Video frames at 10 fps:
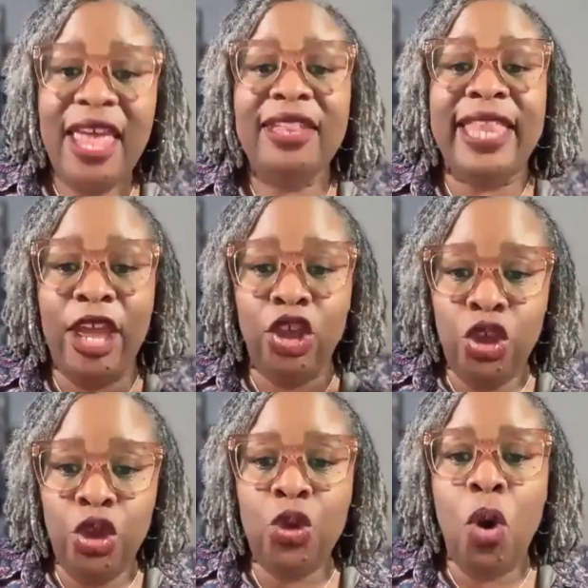that
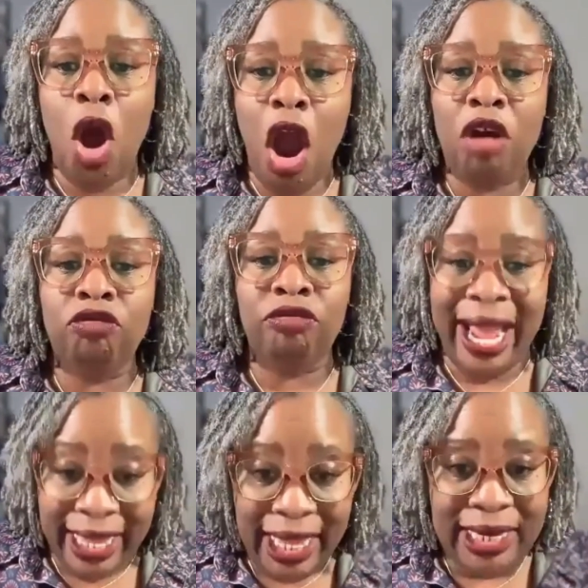you are
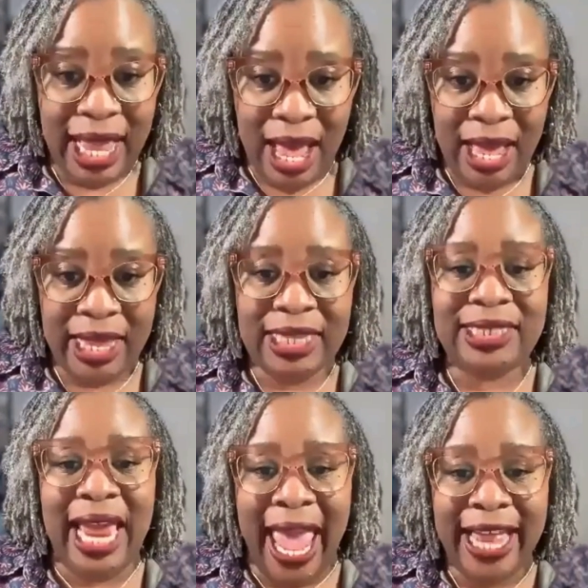
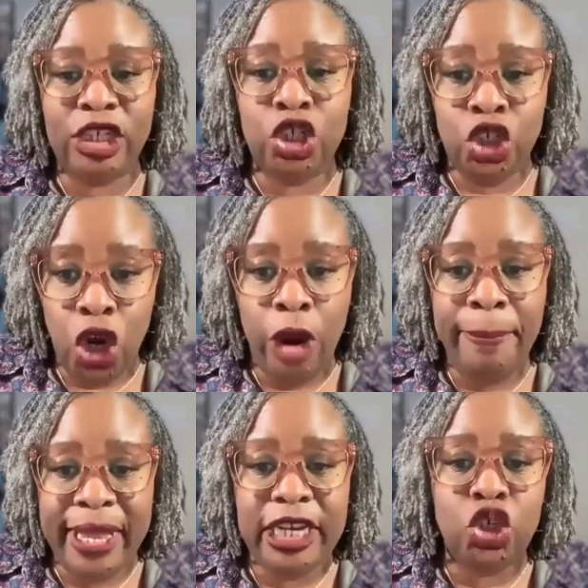recognized and
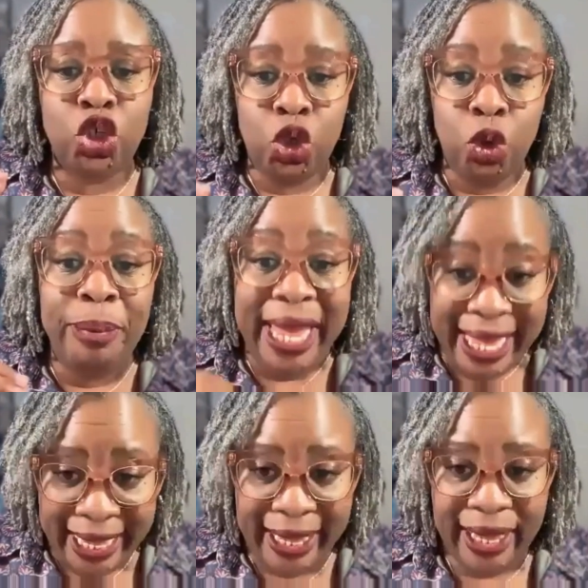determined to
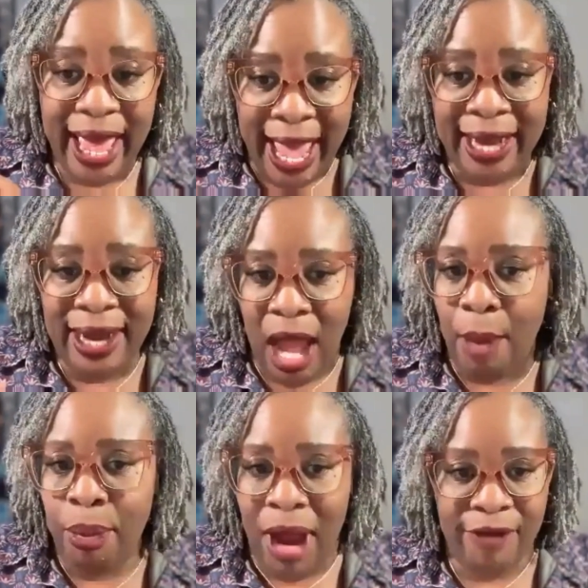be a
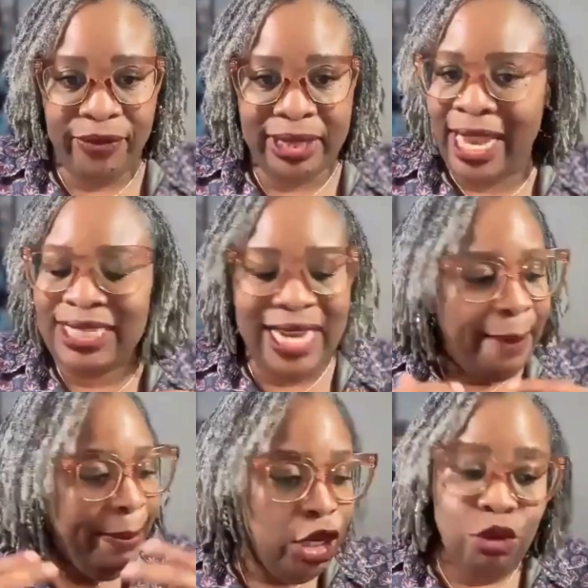nonprofit. That does
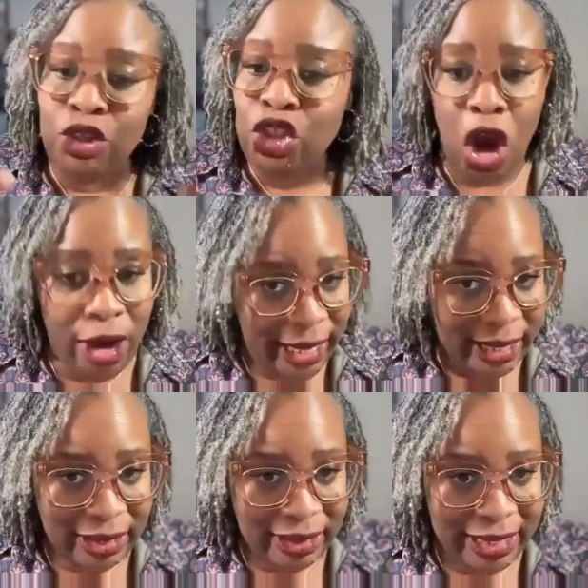not mean you started.
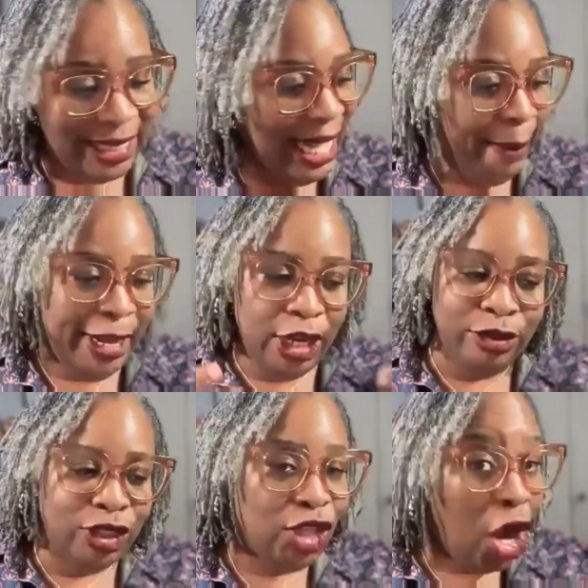Does not mean you
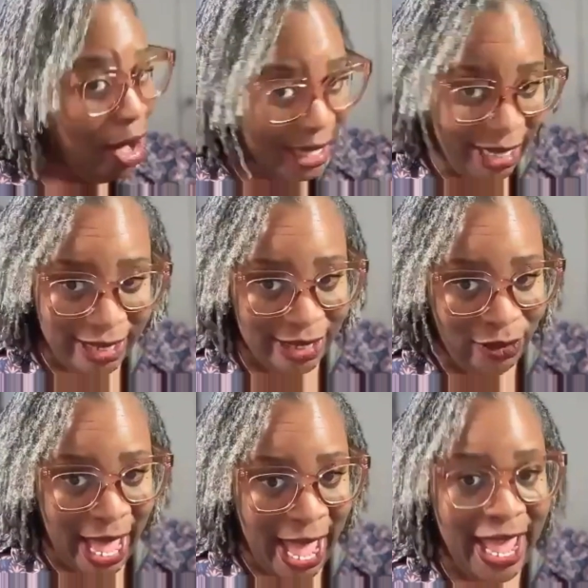started.
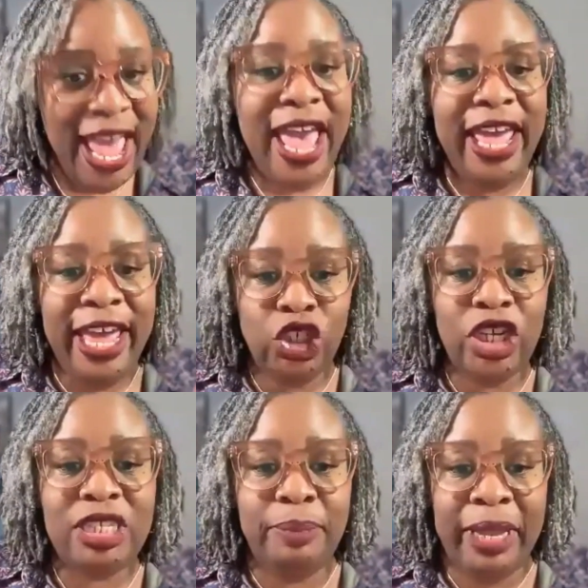Okay. It
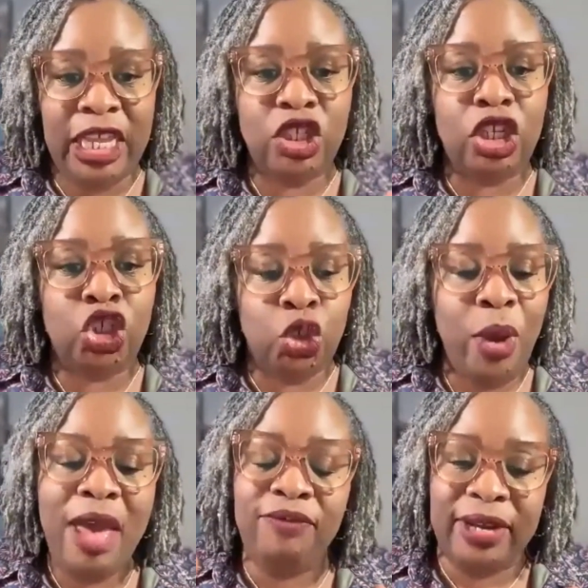just means that you
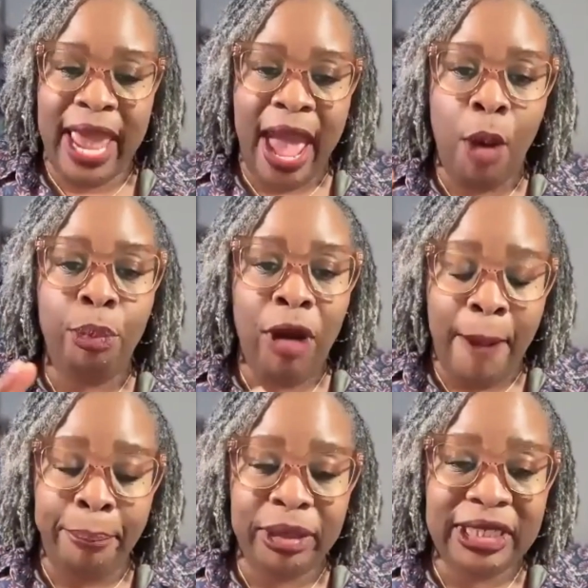have now
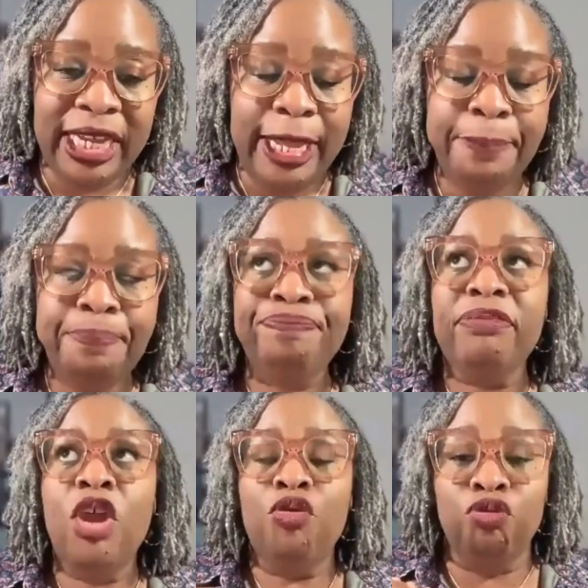properly
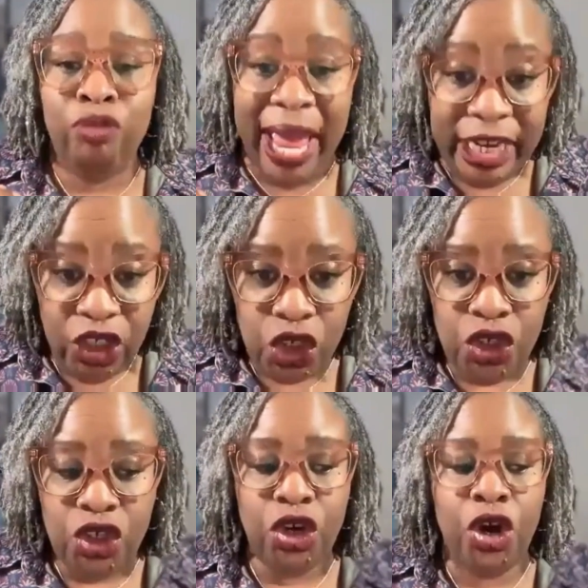
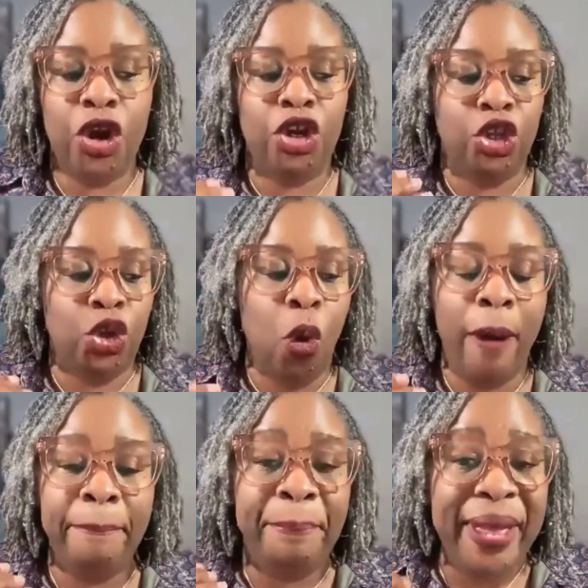registered your
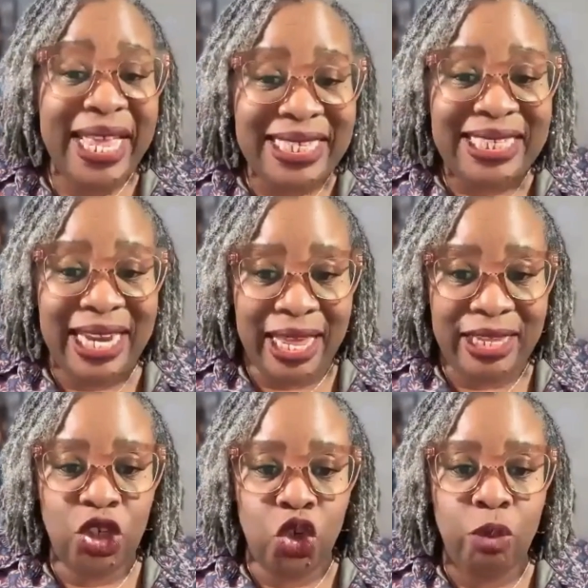
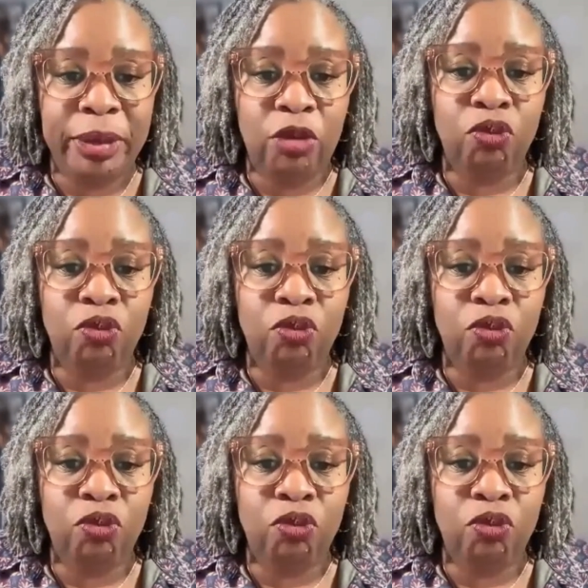business to be